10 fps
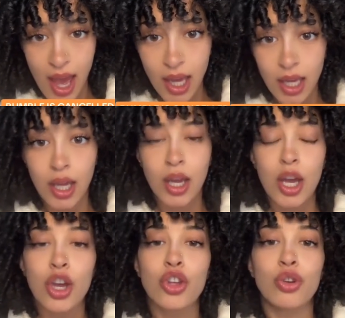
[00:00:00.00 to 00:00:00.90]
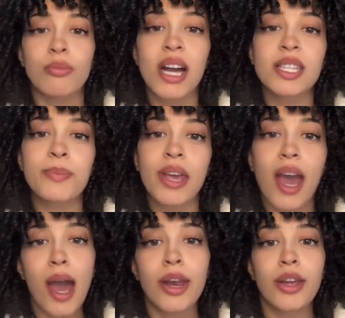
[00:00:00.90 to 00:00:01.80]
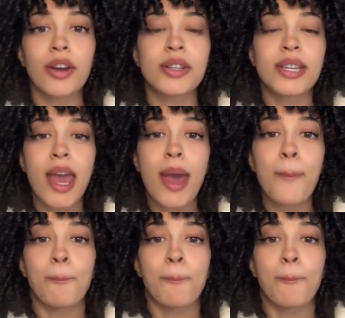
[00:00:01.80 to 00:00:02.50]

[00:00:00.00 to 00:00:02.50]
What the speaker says: Think of it like pruning a plant or a tree.